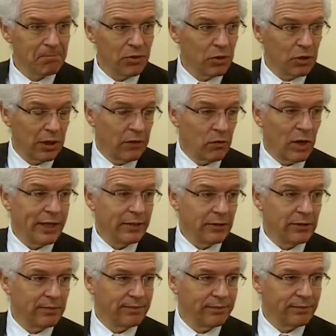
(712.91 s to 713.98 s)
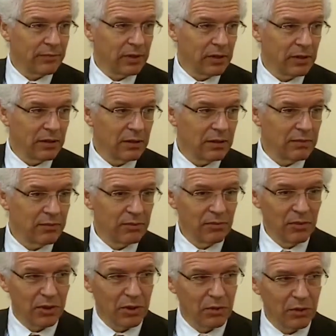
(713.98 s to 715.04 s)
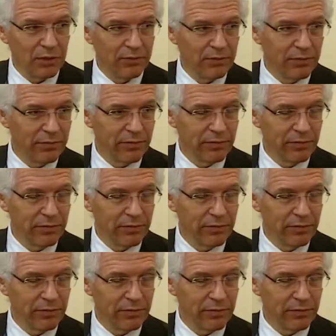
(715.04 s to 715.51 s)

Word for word: nuclear waste. Uh, you know, we've